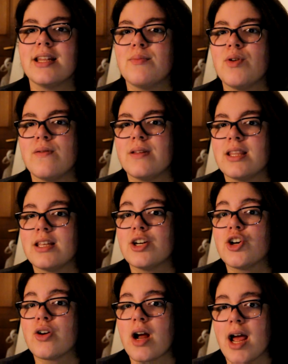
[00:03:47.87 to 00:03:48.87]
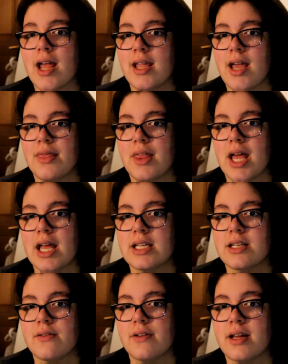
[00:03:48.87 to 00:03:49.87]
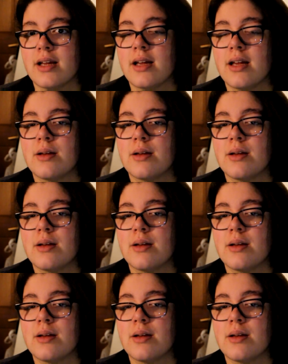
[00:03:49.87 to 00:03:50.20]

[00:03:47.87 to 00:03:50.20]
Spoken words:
the movie theater crying at the end of it